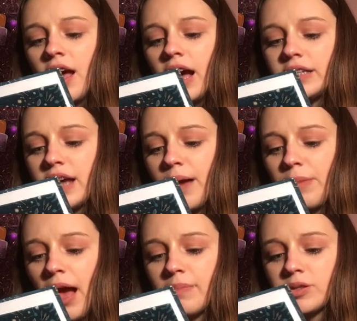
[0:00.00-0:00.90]
a
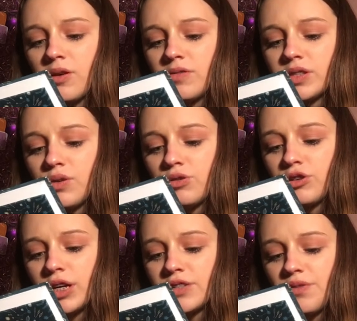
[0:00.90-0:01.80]
time capsule of soul
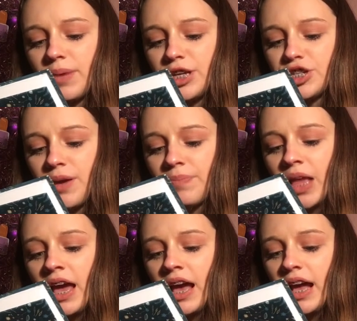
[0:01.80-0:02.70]
transformation.
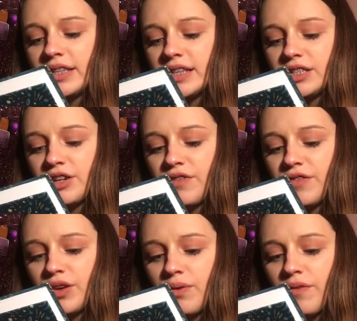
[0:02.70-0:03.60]
It says your
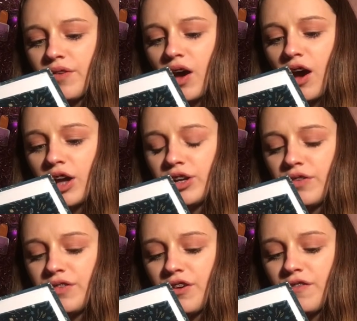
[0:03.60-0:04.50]
view of God,
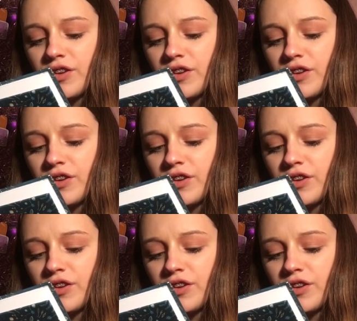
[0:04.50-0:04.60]
your view of